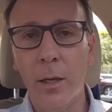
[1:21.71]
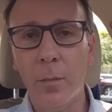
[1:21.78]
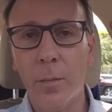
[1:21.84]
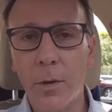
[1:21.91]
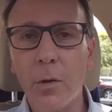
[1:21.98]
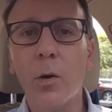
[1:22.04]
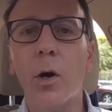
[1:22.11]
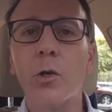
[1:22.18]

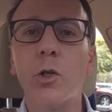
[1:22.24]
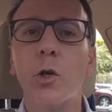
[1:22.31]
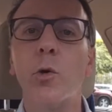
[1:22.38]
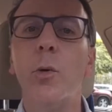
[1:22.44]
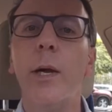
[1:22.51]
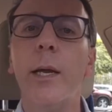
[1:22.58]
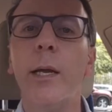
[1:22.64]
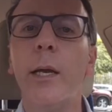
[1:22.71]
But they're also
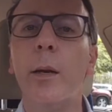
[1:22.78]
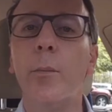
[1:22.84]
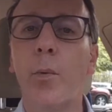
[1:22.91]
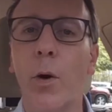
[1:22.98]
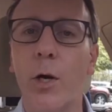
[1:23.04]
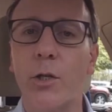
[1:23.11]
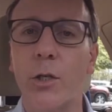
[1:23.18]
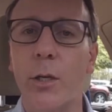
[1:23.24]
creating an
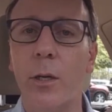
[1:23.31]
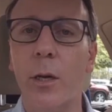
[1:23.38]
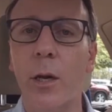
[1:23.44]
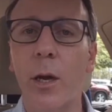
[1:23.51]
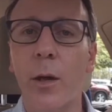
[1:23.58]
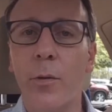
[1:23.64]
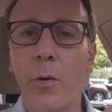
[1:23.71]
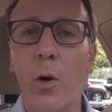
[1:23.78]
impression.
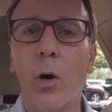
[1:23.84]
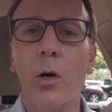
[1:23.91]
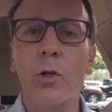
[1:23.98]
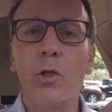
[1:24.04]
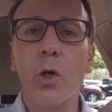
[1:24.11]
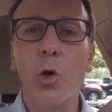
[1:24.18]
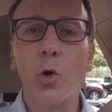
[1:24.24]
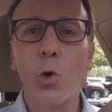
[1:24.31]
They're
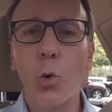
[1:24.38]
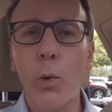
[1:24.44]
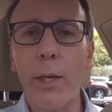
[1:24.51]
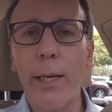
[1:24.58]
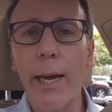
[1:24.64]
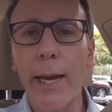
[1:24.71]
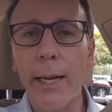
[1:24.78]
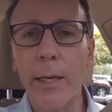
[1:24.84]
also
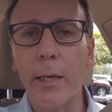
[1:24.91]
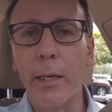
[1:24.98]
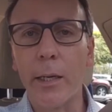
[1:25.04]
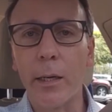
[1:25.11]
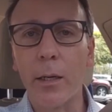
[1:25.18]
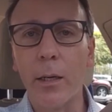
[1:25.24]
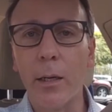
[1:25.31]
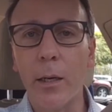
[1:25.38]

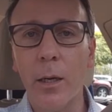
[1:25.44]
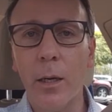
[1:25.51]
creating,